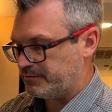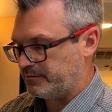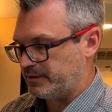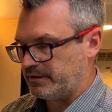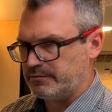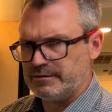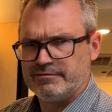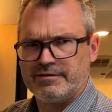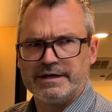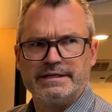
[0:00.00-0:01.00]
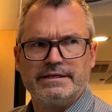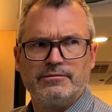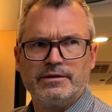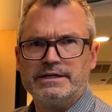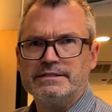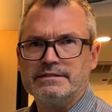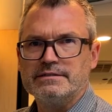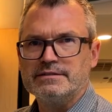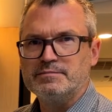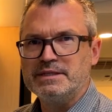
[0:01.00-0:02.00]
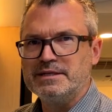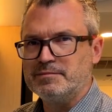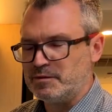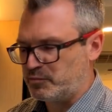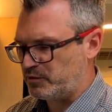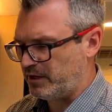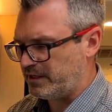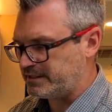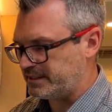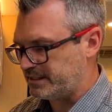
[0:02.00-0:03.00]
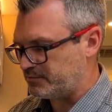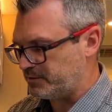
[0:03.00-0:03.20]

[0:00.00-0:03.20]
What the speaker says: Well, we'll find a way to speed up the process.